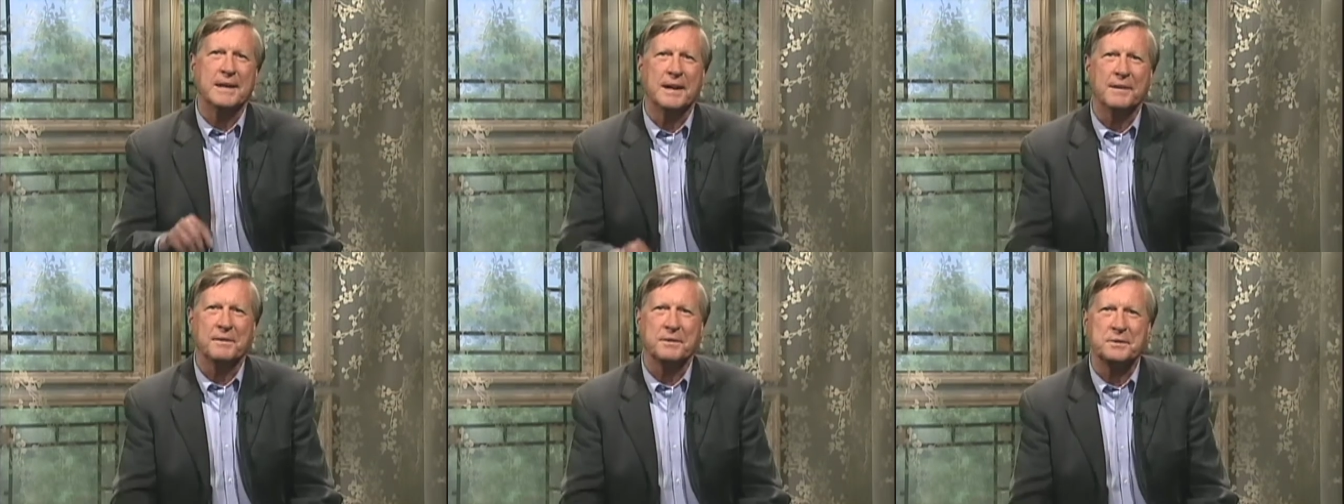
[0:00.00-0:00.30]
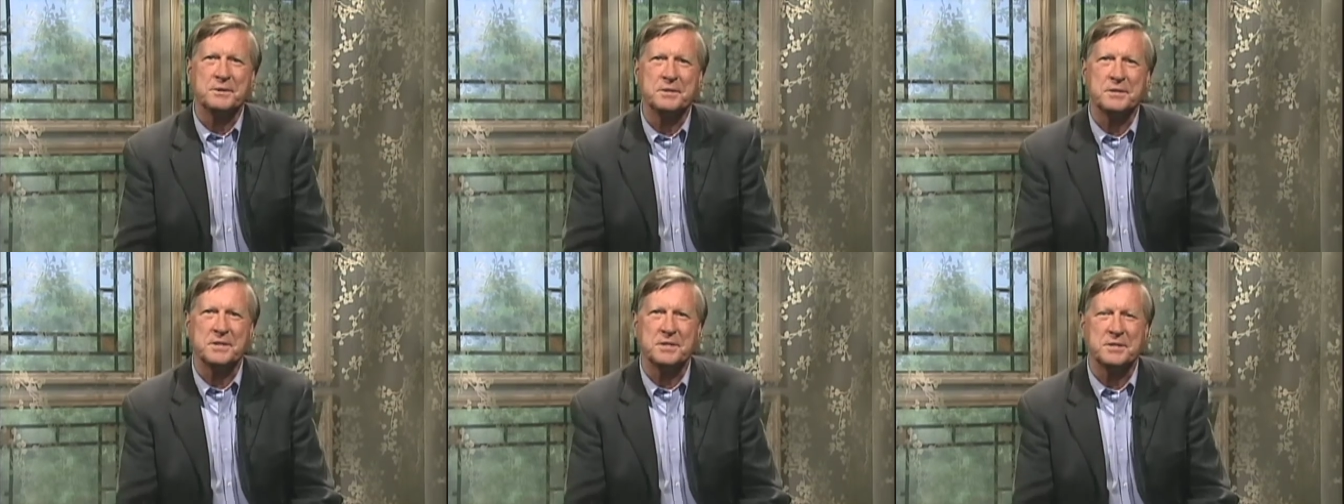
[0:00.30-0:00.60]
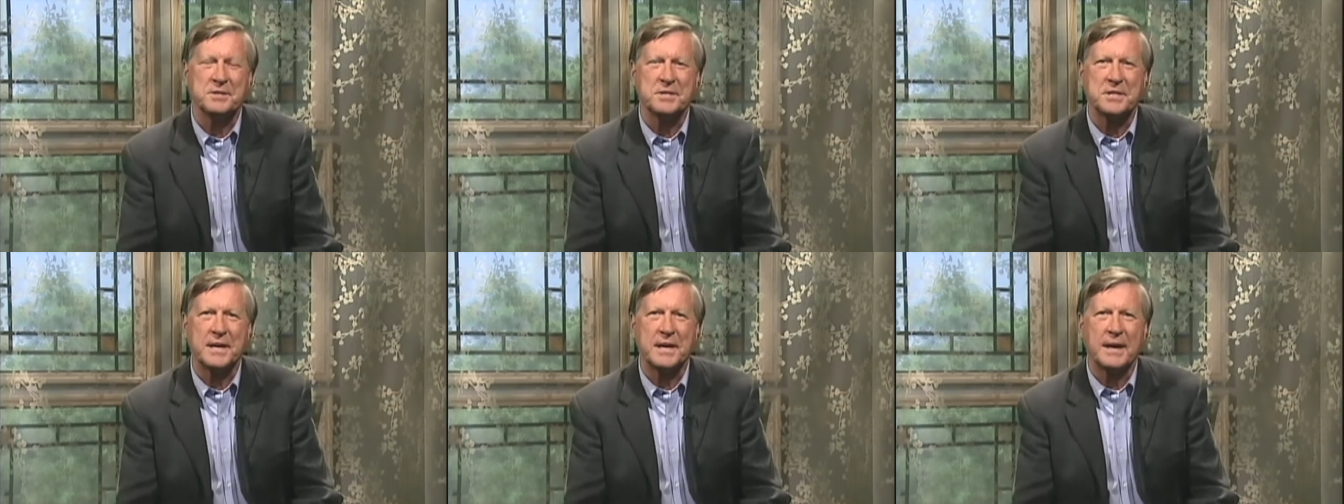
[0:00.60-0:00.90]
others to
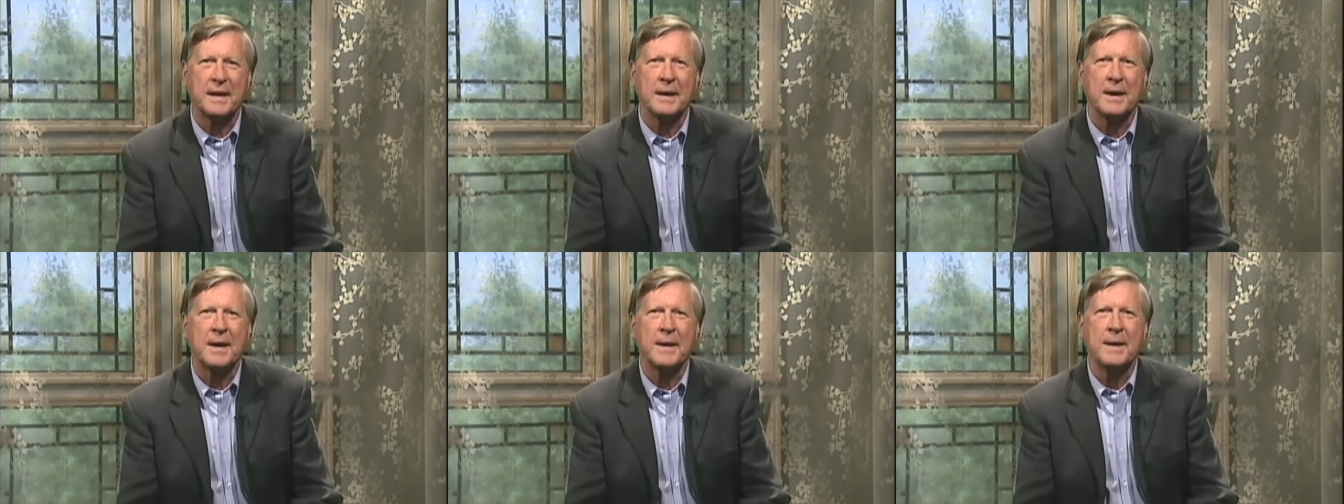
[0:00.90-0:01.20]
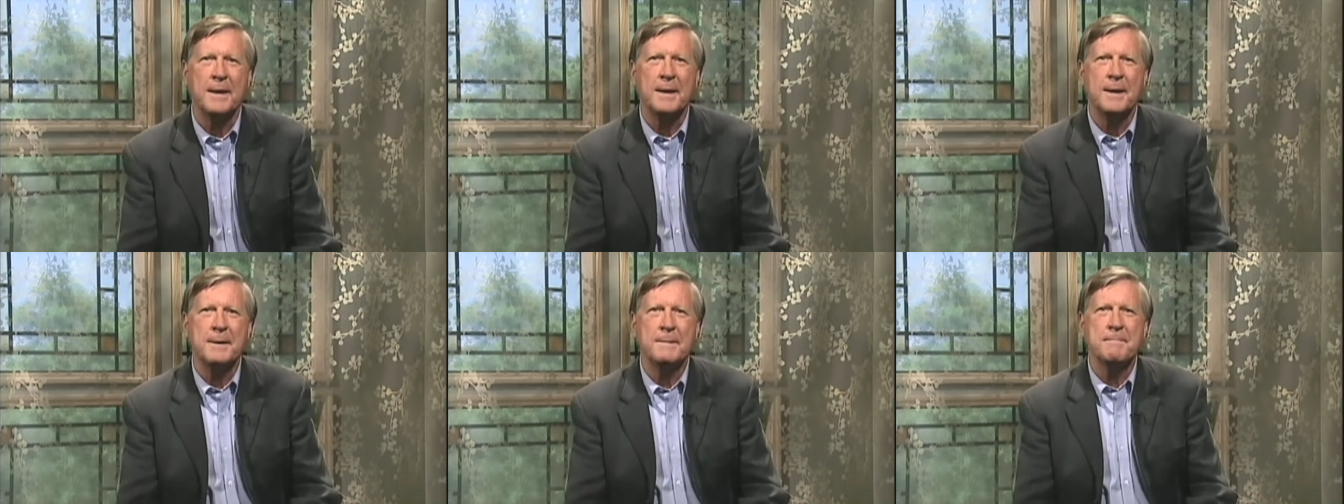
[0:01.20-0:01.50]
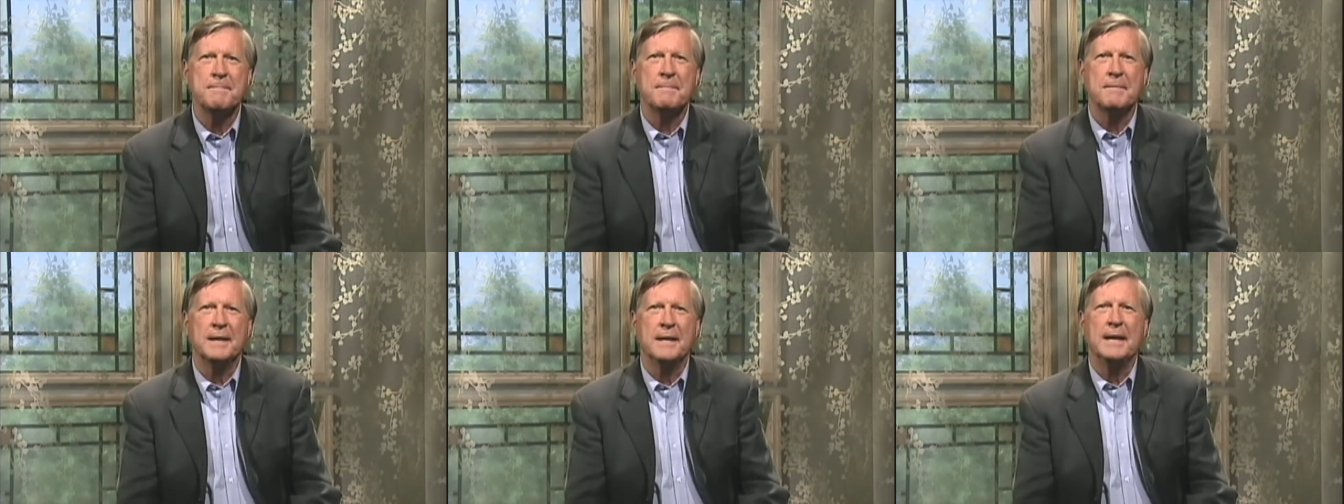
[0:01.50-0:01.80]
sing,
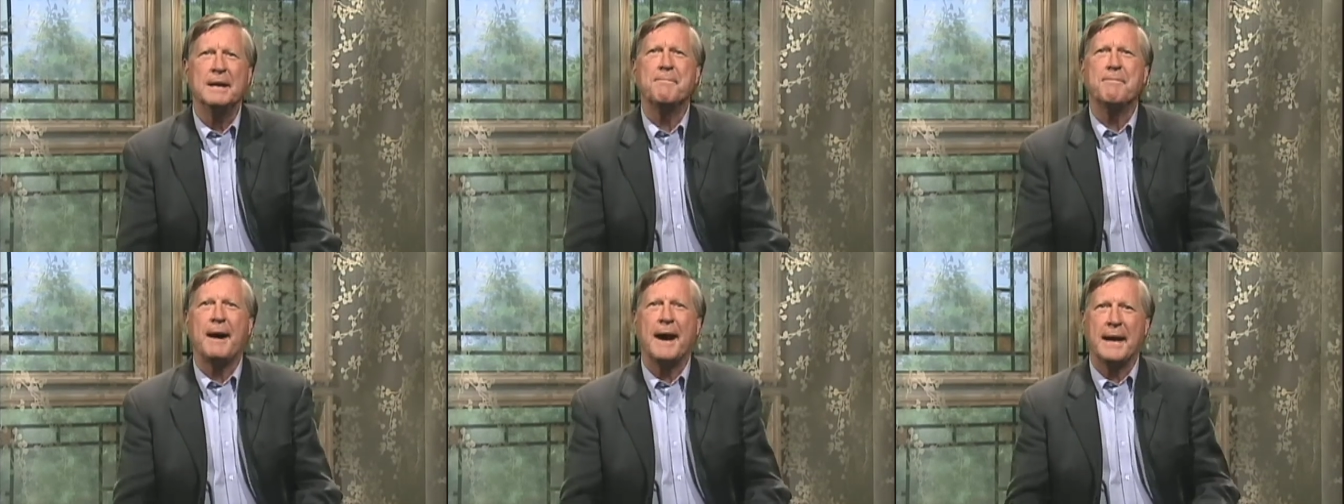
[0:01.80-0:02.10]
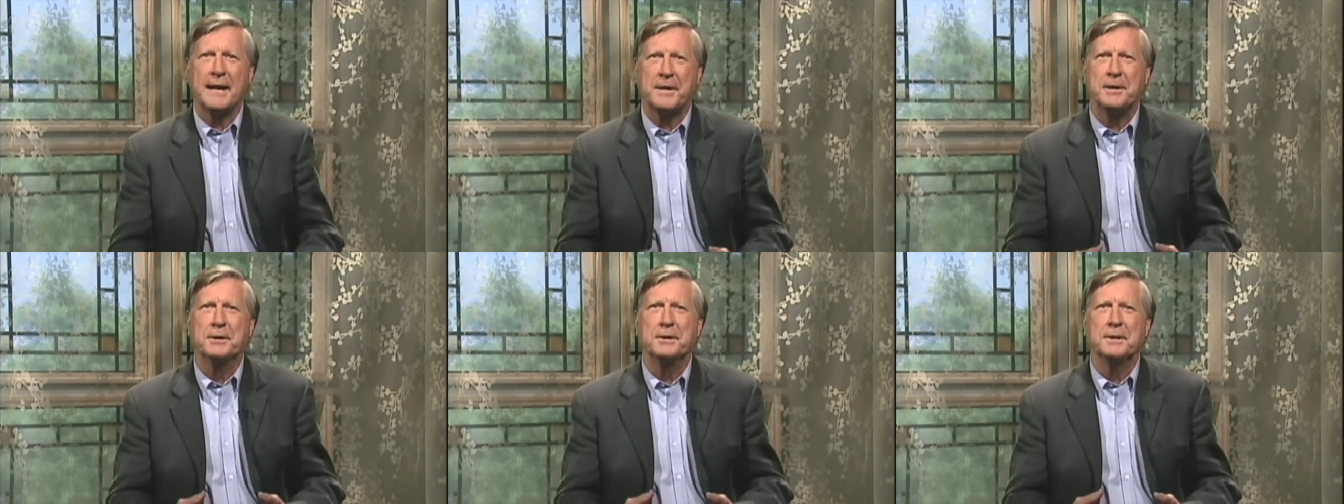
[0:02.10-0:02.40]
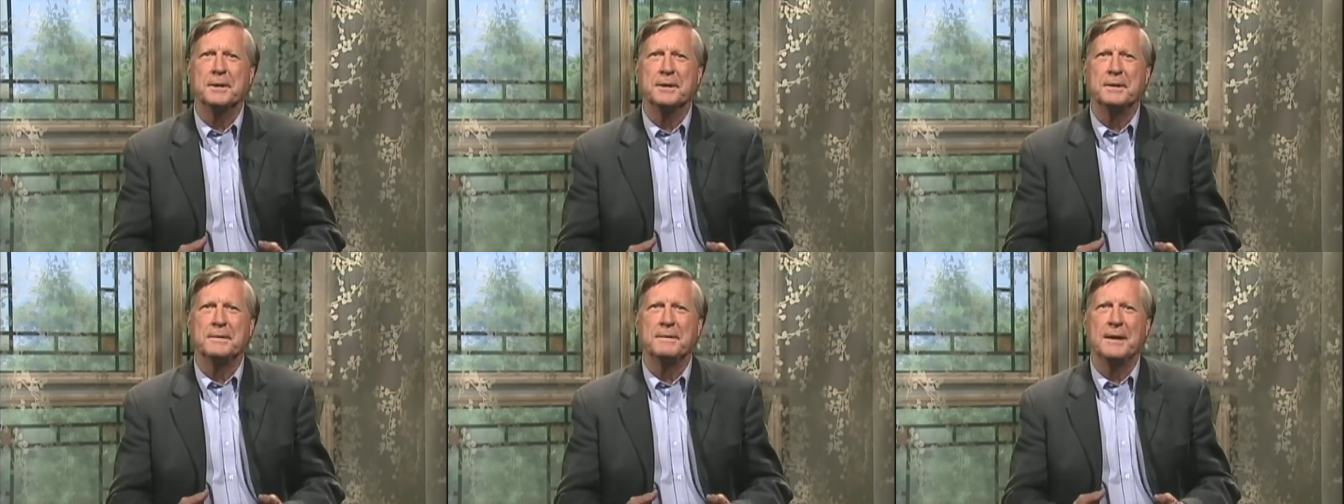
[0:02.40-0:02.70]
If I
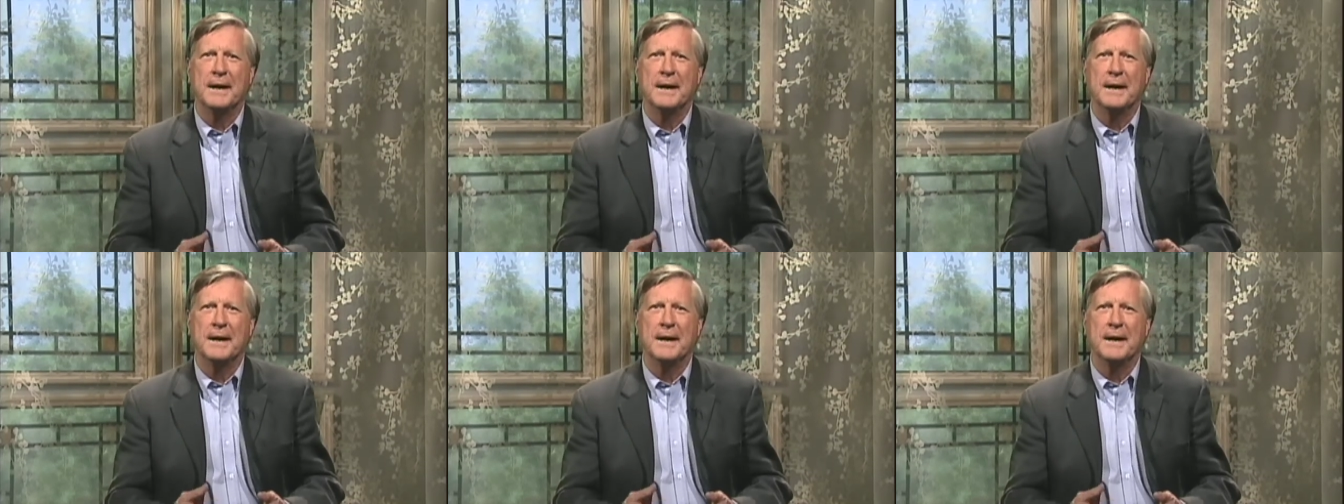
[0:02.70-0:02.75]
could,